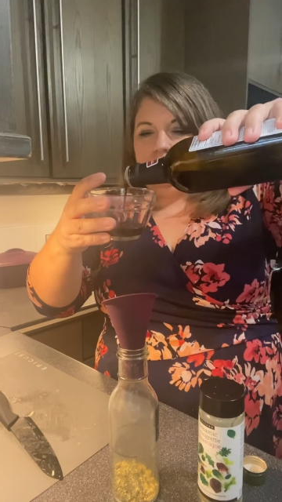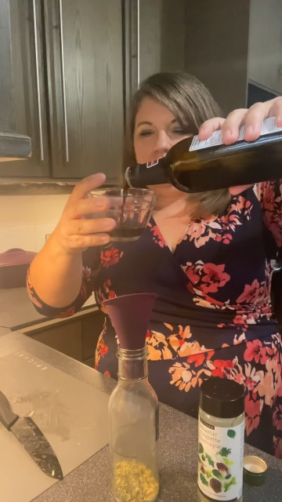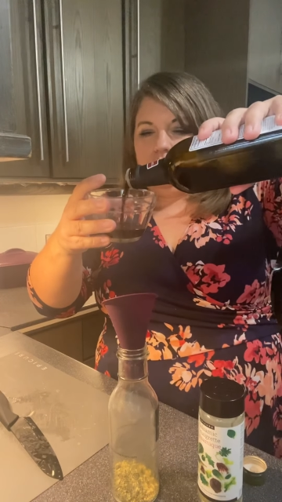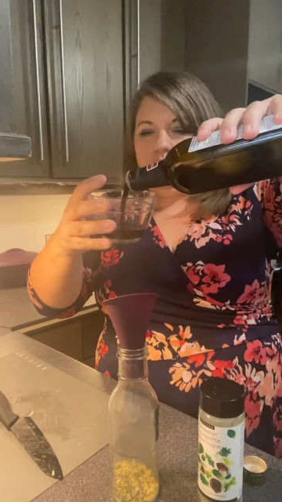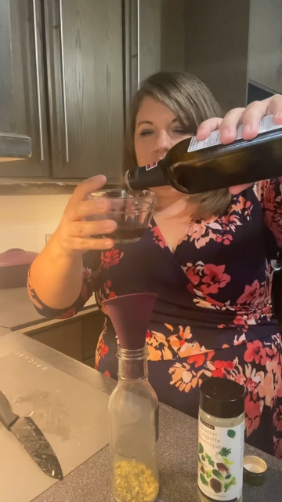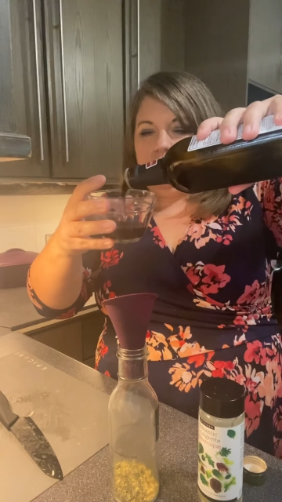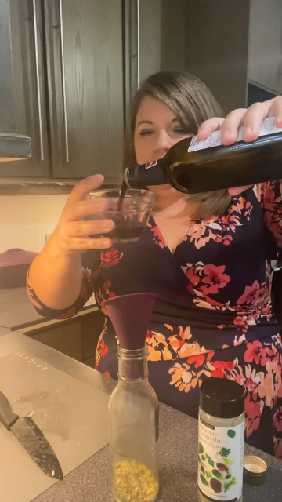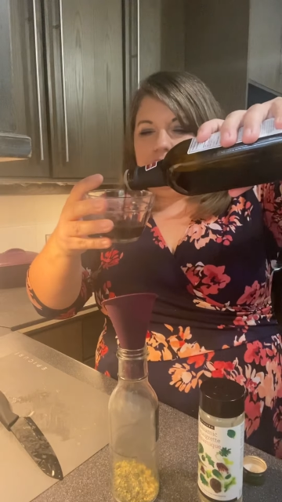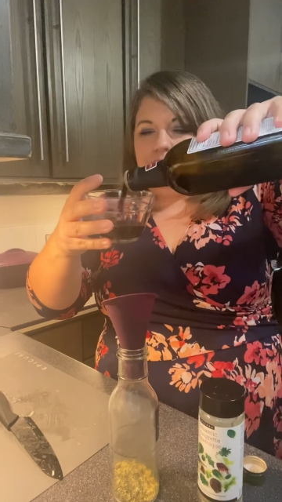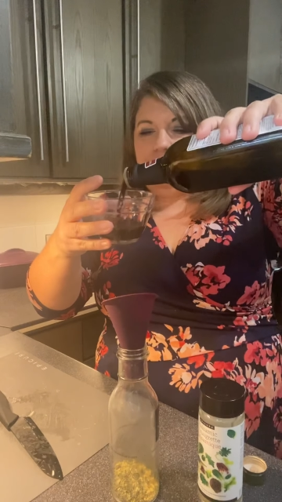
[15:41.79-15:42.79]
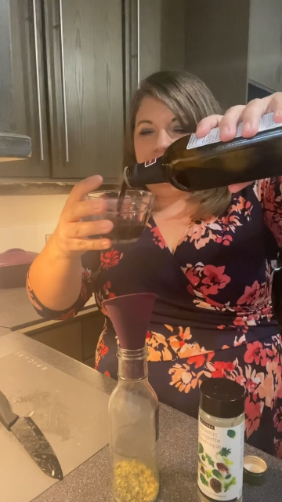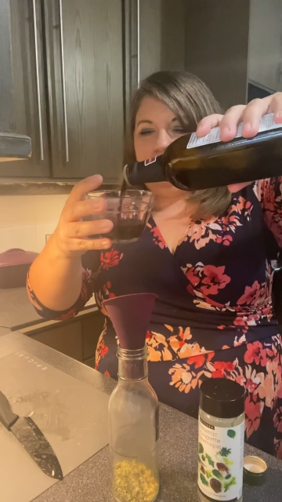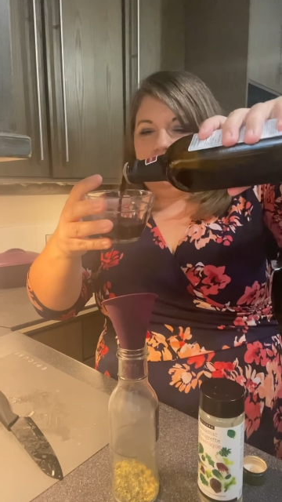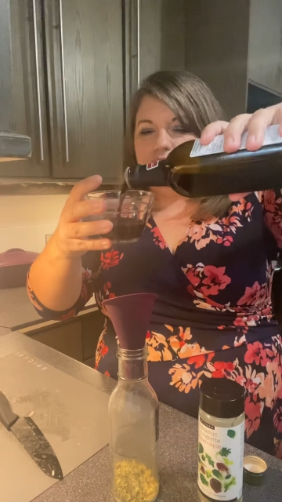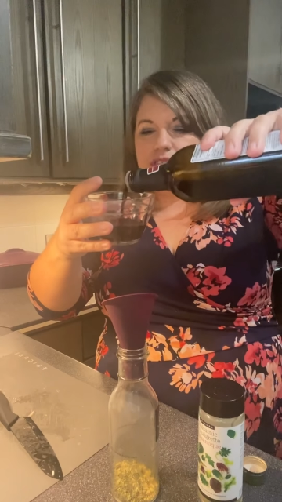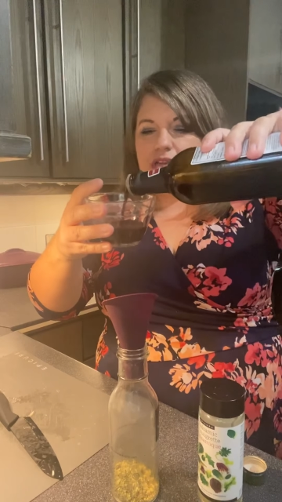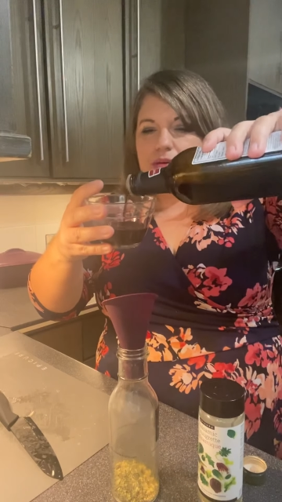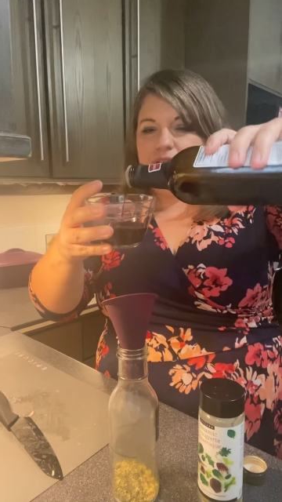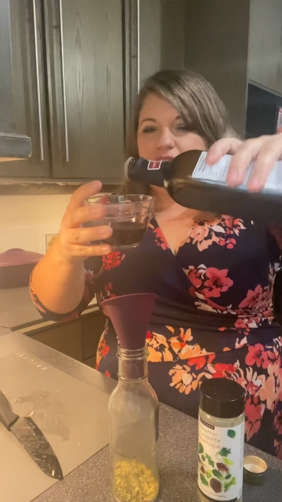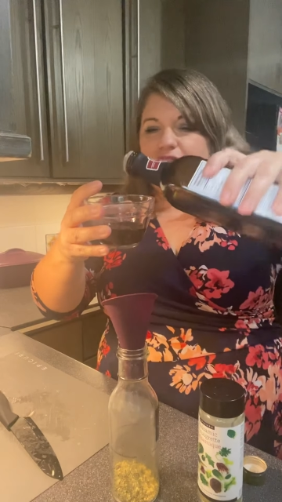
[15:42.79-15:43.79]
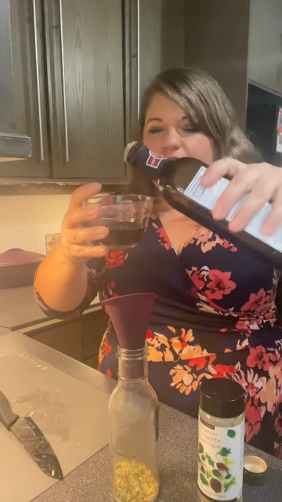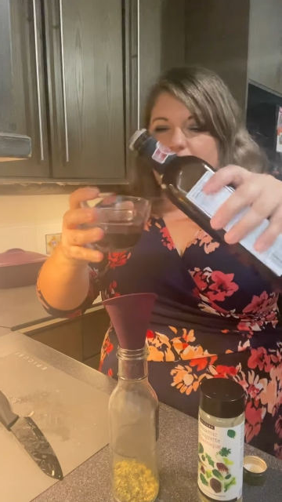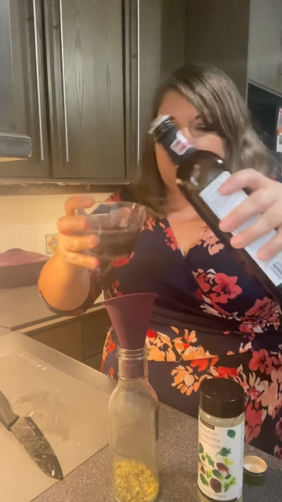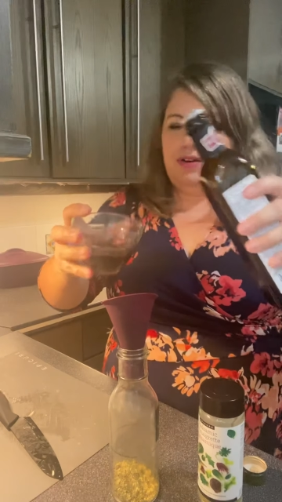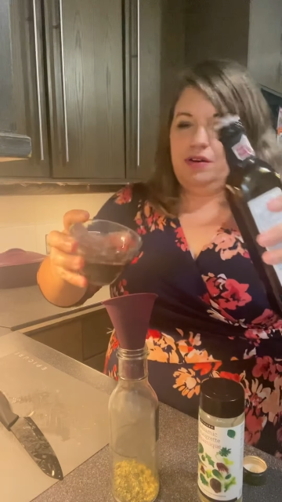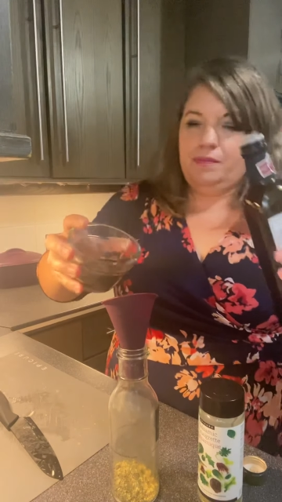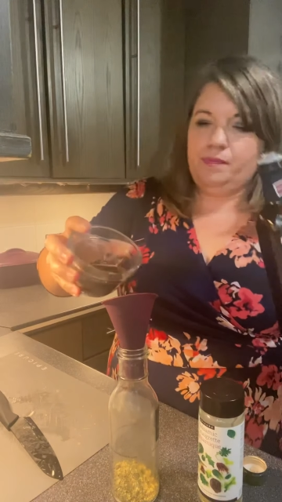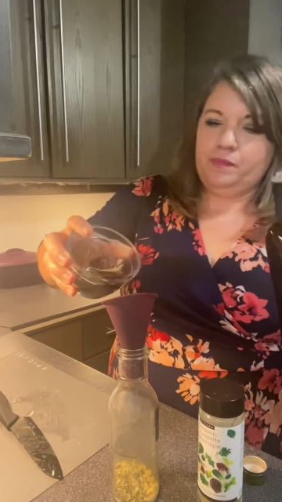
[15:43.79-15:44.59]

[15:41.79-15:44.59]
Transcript: So 1/4 cup of balsamic vinegar